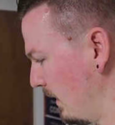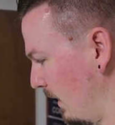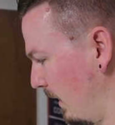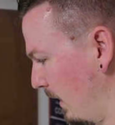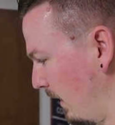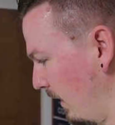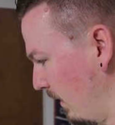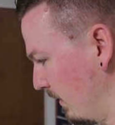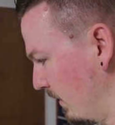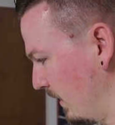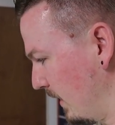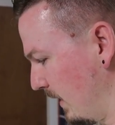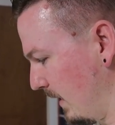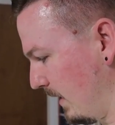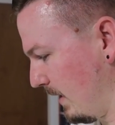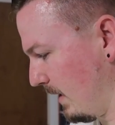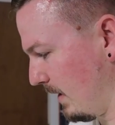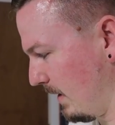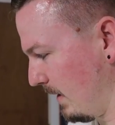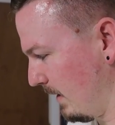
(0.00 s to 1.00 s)
Uh,
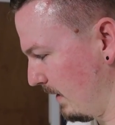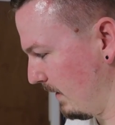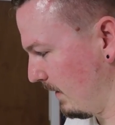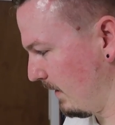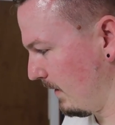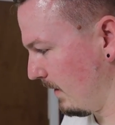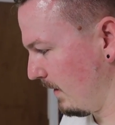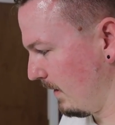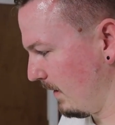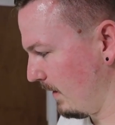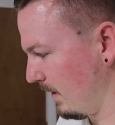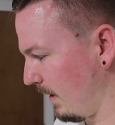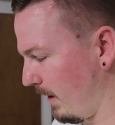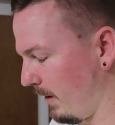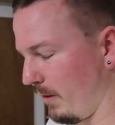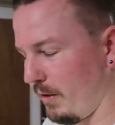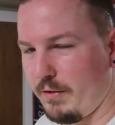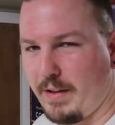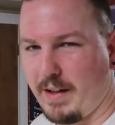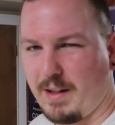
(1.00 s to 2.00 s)
I
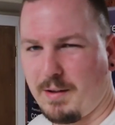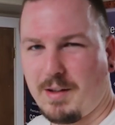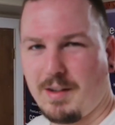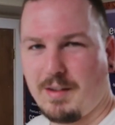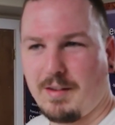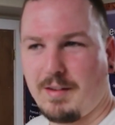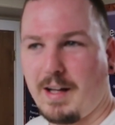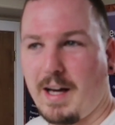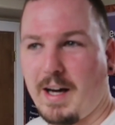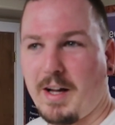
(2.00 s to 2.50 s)
don't know if that's because it's